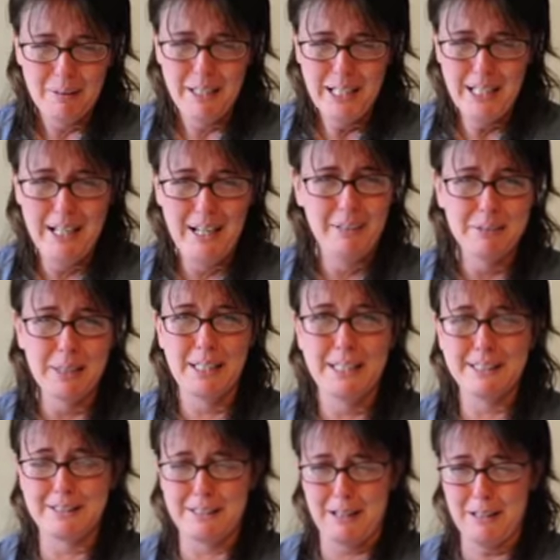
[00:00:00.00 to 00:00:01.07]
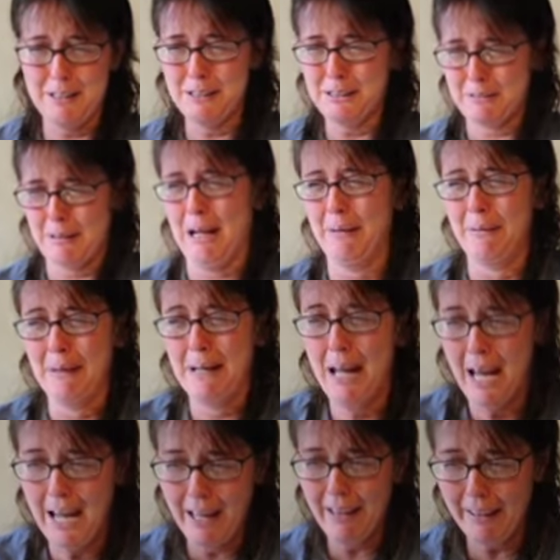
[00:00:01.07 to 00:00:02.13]
and I just started screaming,
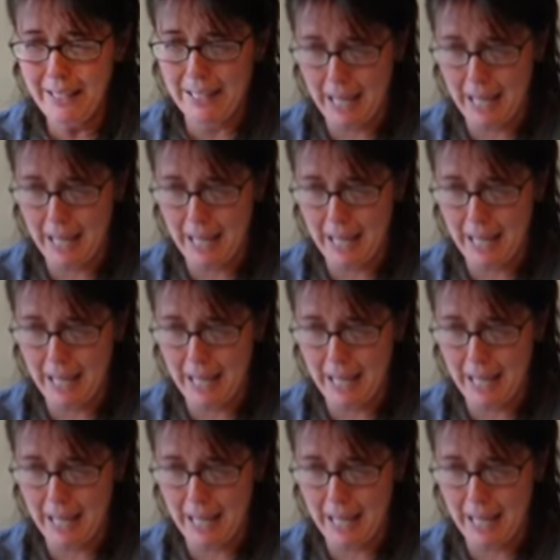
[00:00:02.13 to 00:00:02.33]
Haley!